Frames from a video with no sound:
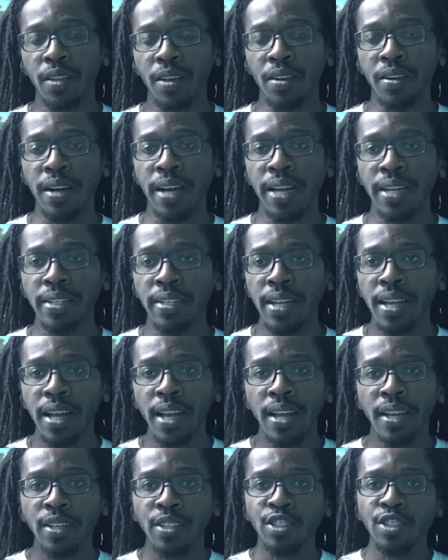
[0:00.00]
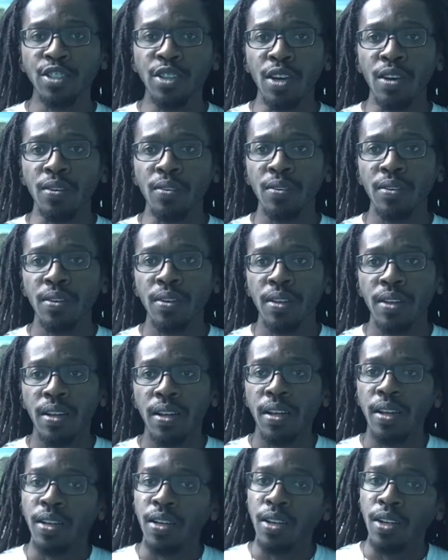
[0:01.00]
All right? So
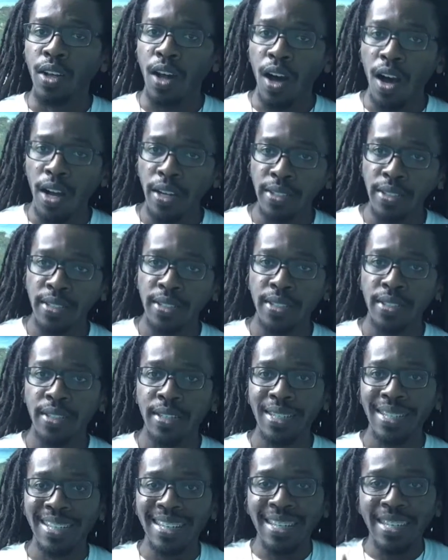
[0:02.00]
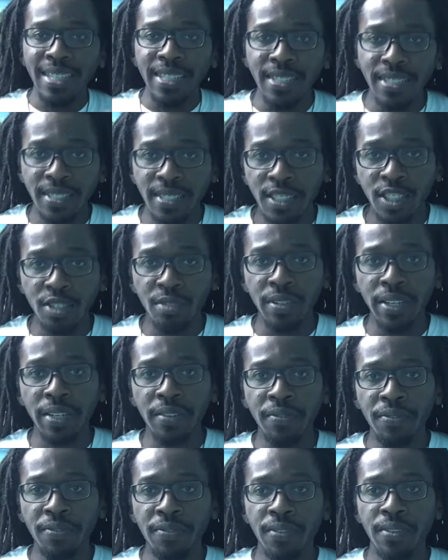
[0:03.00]
loss leads to
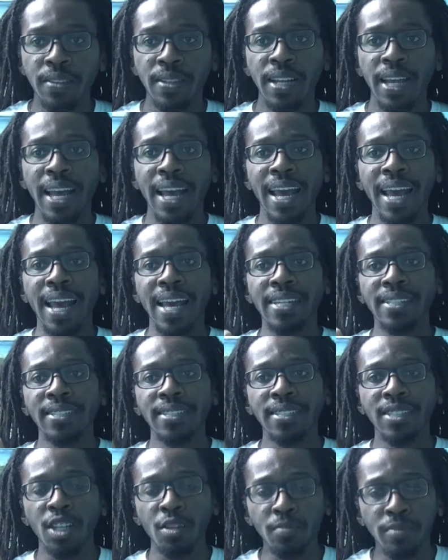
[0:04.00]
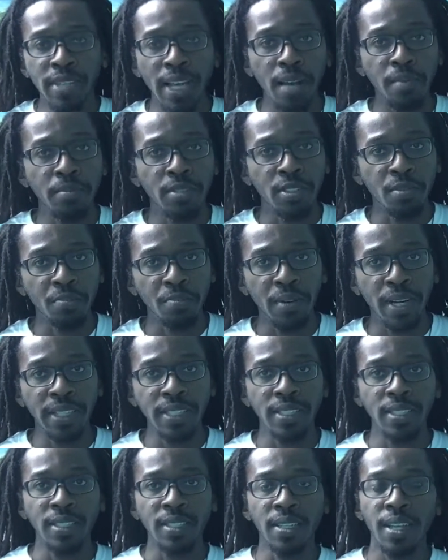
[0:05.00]
grief and sometimes
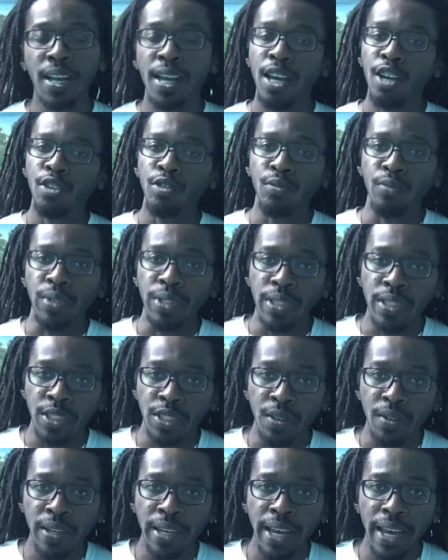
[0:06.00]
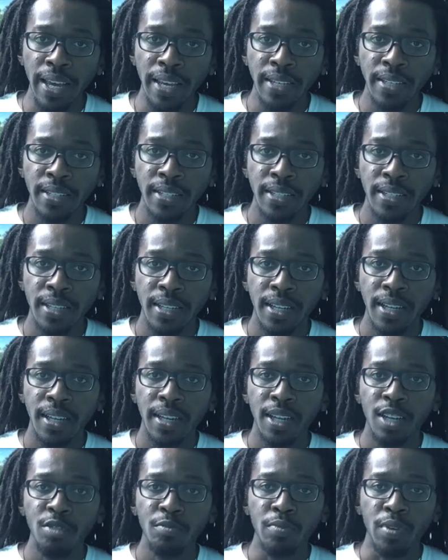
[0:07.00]
depression, which is okay,
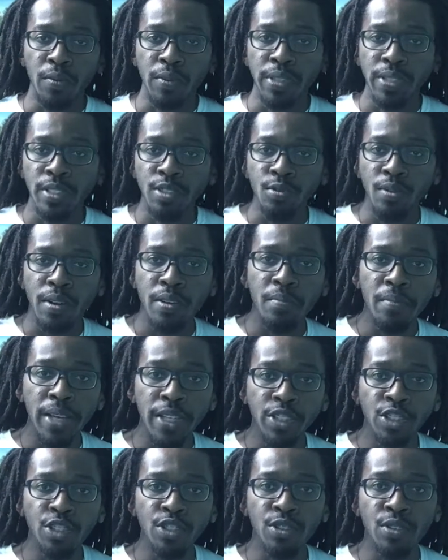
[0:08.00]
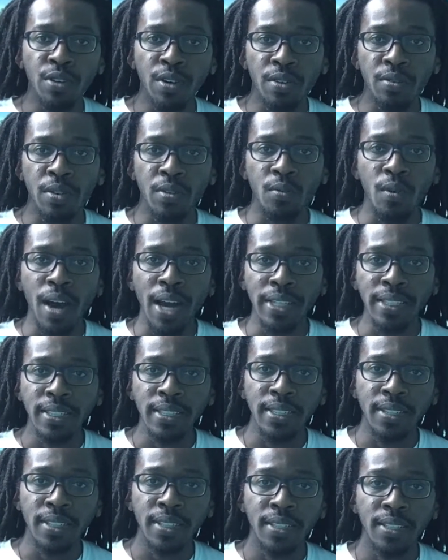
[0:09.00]
but we just want to make sure we're
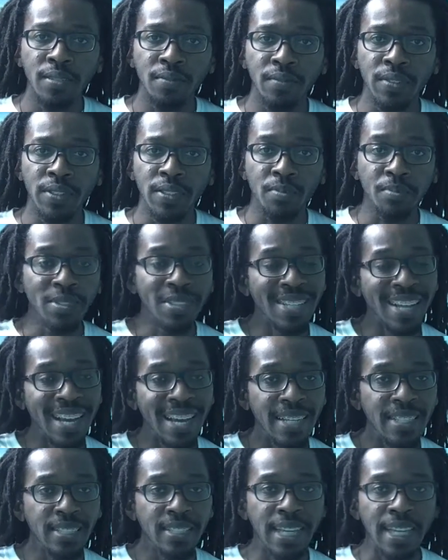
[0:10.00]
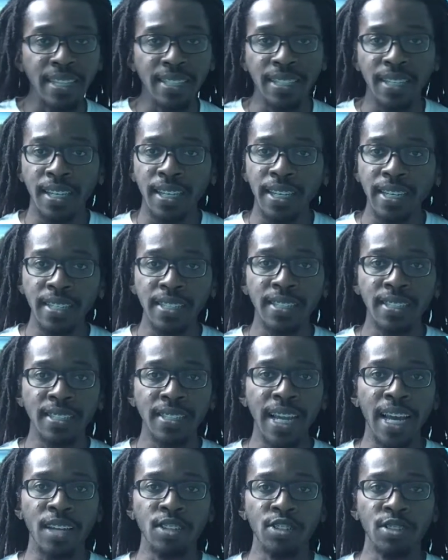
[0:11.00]
watching for some signs that could lead us
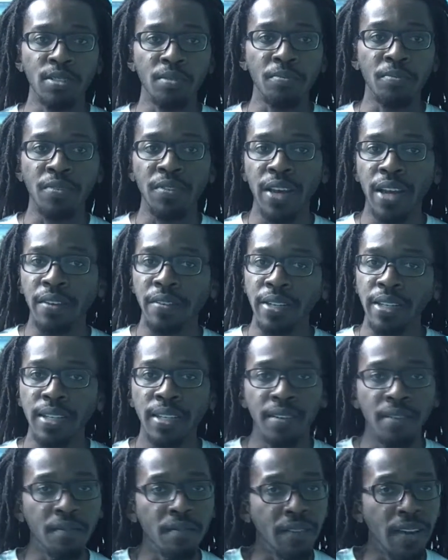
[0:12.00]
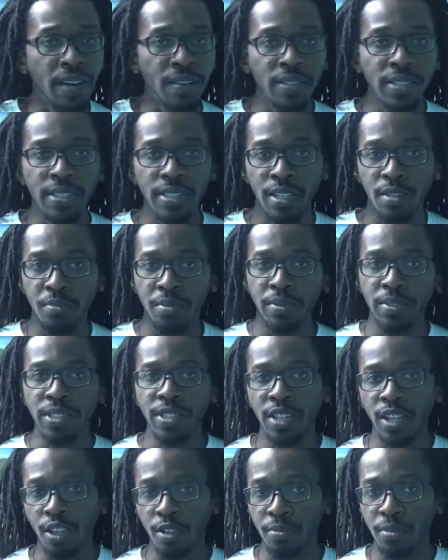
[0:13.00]
down some very, very slippery
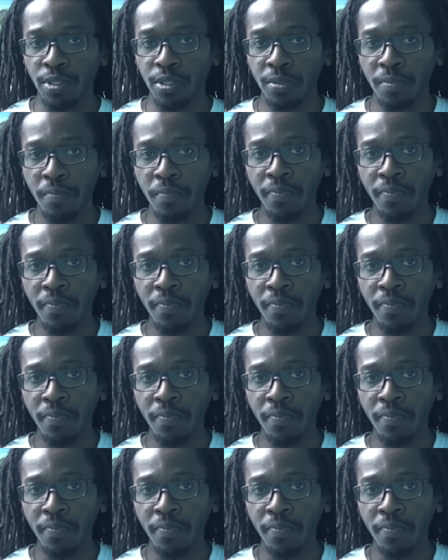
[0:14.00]
slopes.